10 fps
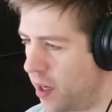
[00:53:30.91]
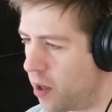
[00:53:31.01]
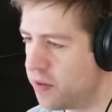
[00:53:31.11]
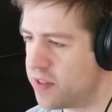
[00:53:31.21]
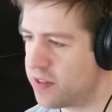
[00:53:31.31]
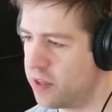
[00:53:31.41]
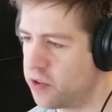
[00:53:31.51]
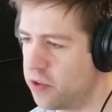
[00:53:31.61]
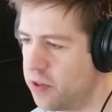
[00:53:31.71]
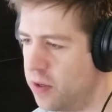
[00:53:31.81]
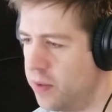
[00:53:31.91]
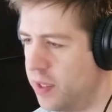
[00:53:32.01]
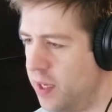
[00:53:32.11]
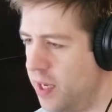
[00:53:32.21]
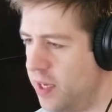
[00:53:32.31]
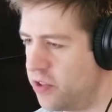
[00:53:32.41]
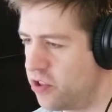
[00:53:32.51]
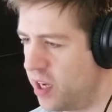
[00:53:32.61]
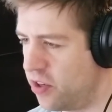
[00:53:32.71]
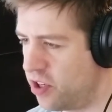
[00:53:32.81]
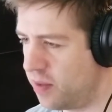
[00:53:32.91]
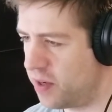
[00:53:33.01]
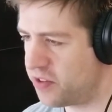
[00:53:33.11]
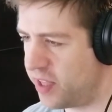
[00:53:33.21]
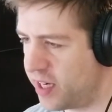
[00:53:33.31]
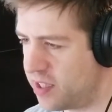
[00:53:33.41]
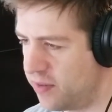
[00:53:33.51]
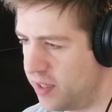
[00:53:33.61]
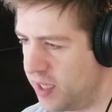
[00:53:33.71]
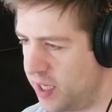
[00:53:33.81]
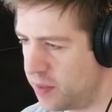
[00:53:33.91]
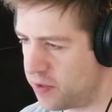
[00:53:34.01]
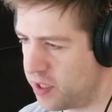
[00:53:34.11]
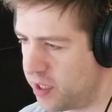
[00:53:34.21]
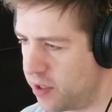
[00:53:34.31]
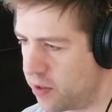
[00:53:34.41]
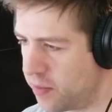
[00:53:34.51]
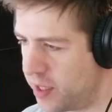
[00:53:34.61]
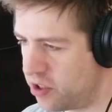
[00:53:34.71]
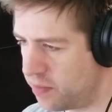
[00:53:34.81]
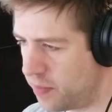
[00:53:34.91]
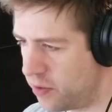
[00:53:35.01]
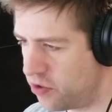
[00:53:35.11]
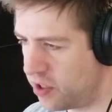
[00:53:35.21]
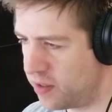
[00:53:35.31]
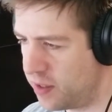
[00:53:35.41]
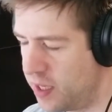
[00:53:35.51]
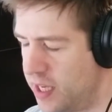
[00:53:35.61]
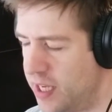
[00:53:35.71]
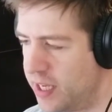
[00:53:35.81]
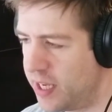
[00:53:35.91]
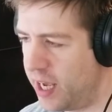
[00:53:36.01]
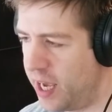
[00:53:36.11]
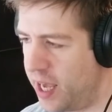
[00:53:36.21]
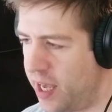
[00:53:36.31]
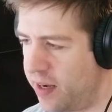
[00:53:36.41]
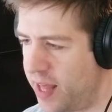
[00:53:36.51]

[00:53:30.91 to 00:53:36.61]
All these things you're doing is changing muscle activity in a particular range of motion, and that